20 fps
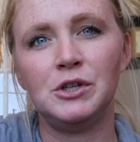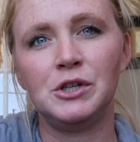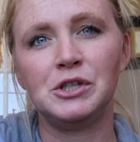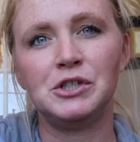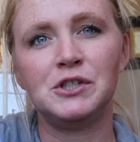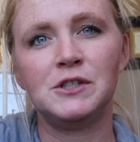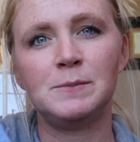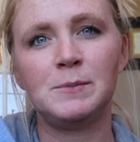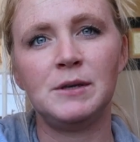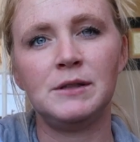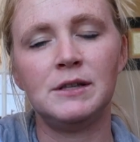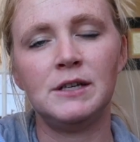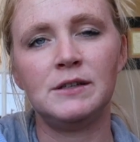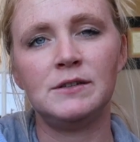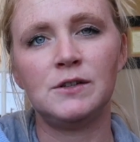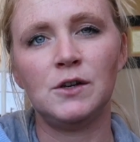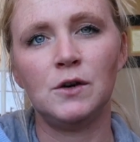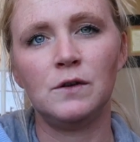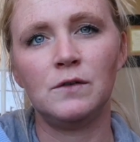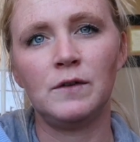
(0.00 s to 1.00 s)
and you can just put
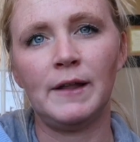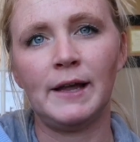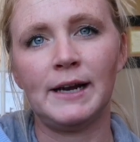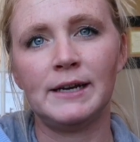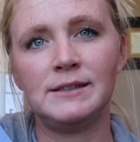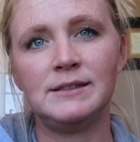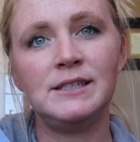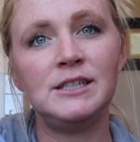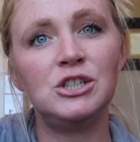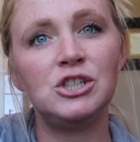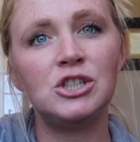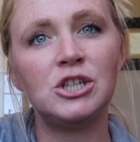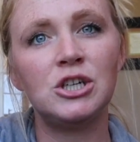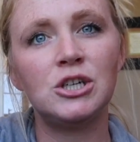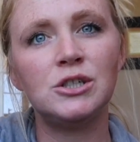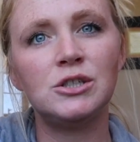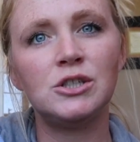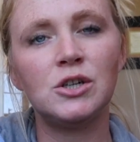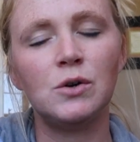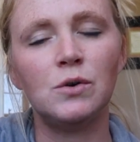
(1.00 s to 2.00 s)
this over like a
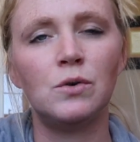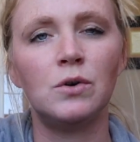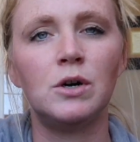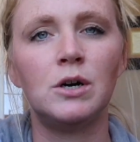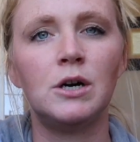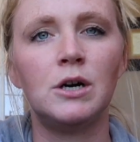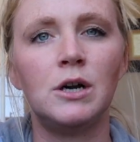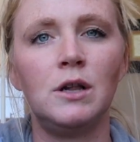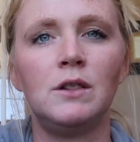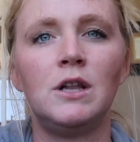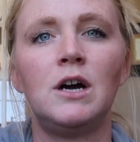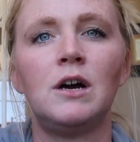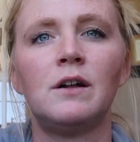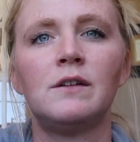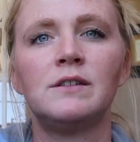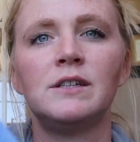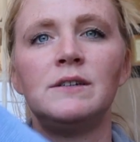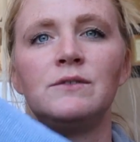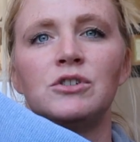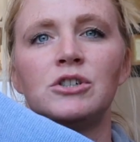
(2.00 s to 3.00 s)
t-shirt or a long
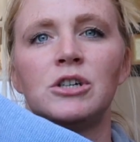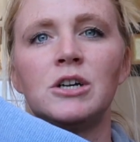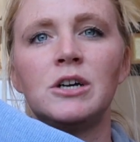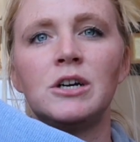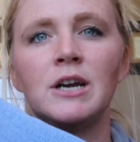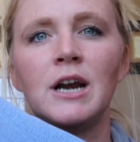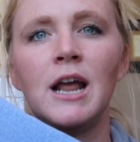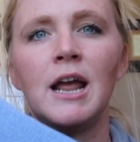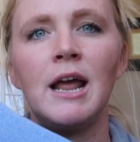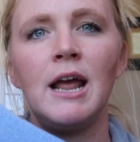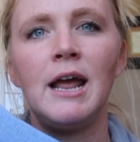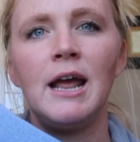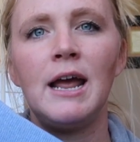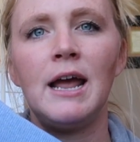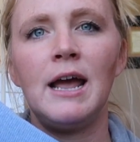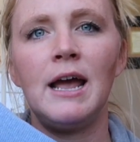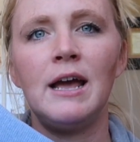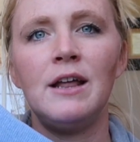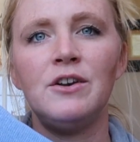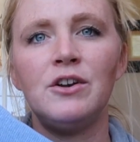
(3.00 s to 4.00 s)
sleeve shirt
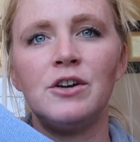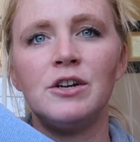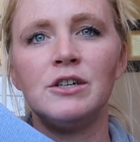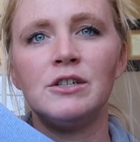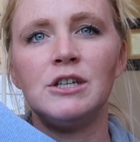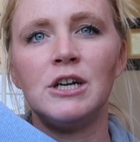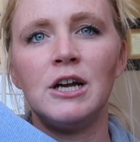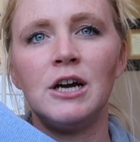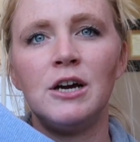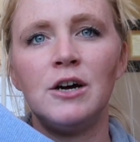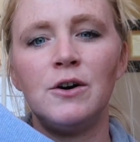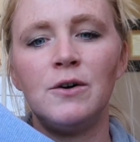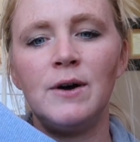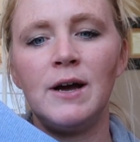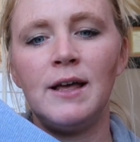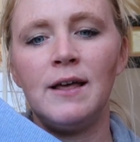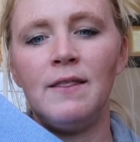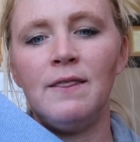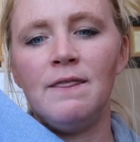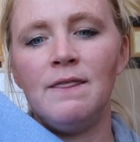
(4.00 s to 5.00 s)
and you're good to go.
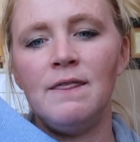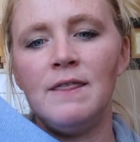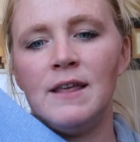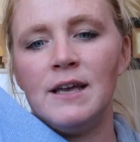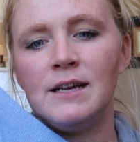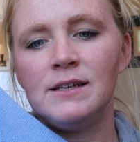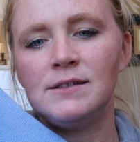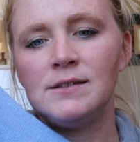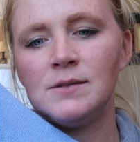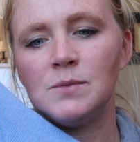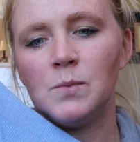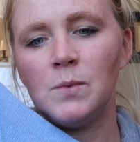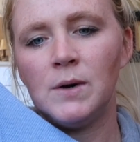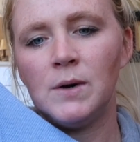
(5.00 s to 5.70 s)
And this